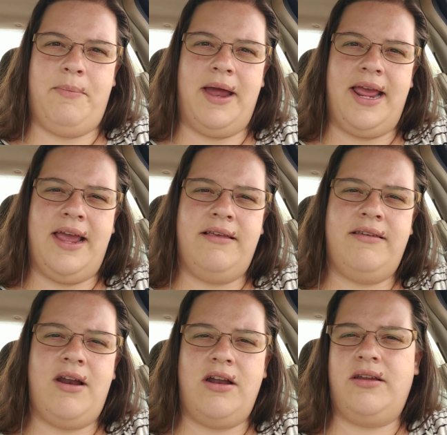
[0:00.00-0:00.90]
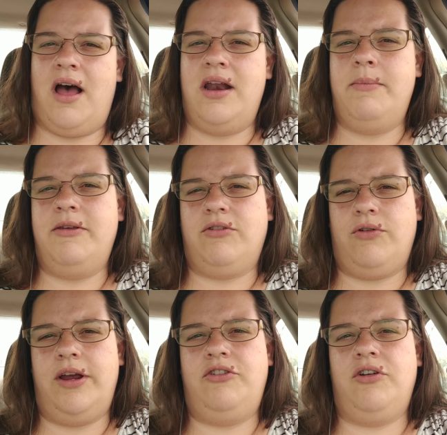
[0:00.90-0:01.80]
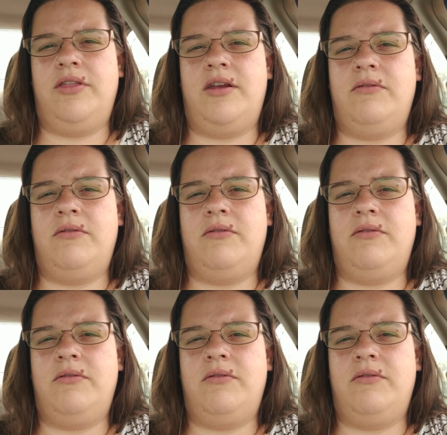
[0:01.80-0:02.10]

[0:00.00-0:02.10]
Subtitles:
but is an autonomous creature that